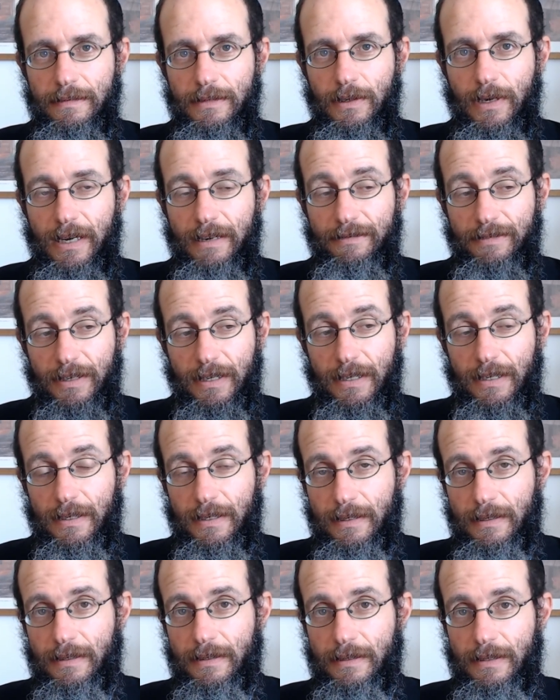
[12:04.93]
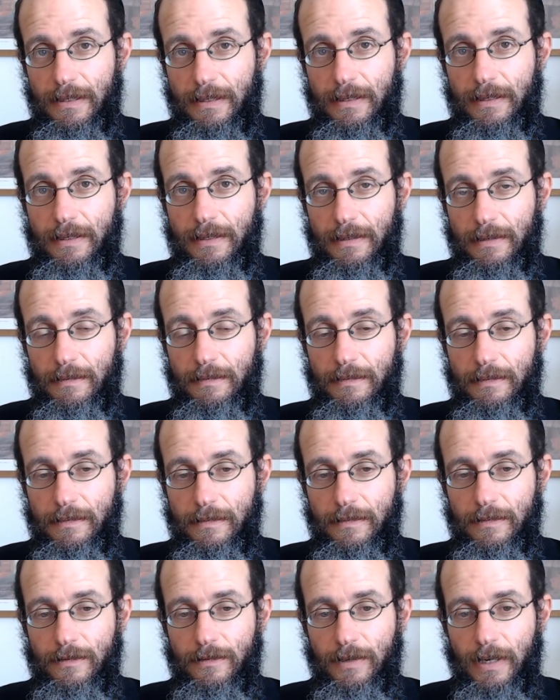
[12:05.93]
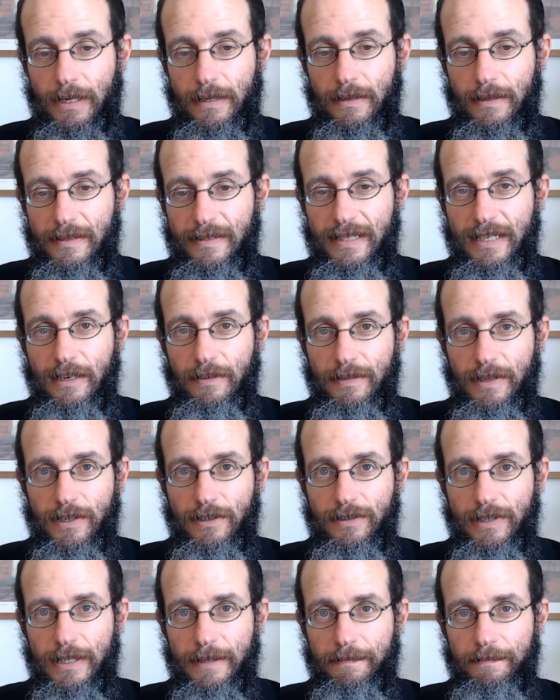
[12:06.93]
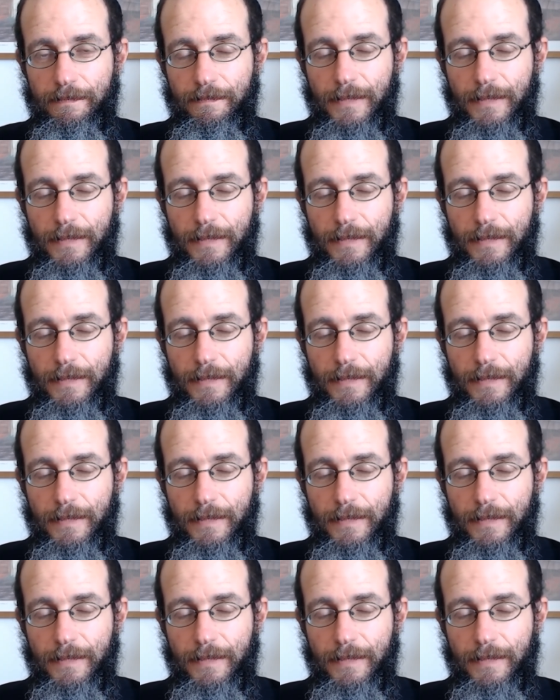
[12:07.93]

You have the seed of the tree.